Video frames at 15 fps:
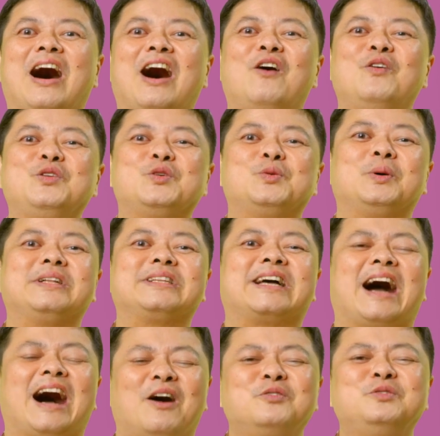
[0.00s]
how you will
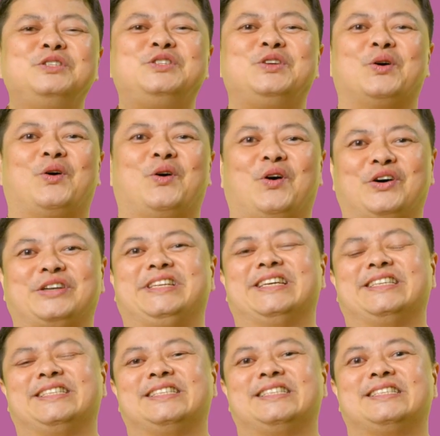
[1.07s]
count your
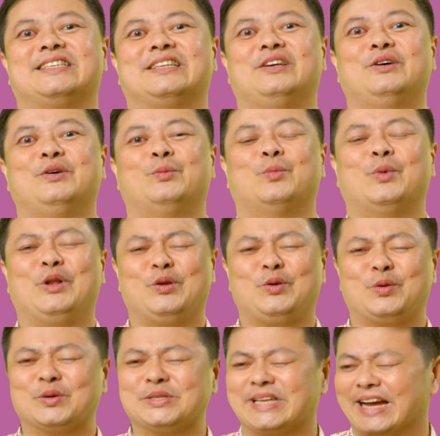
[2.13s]
audience. Will you
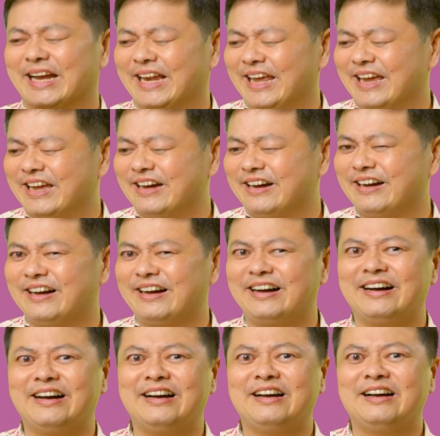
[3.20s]
use a clicker,
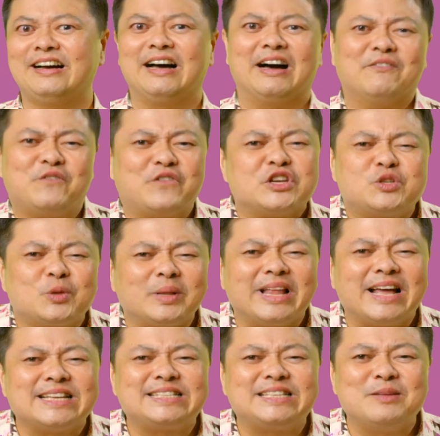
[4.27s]
a visual
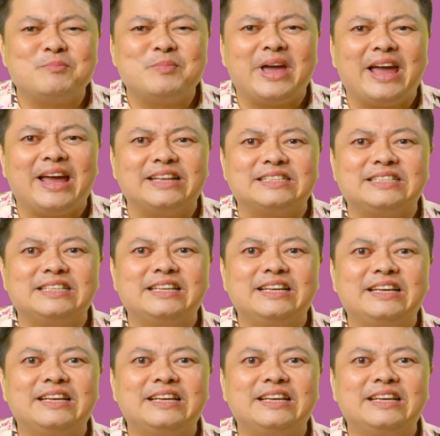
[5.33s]
estimate?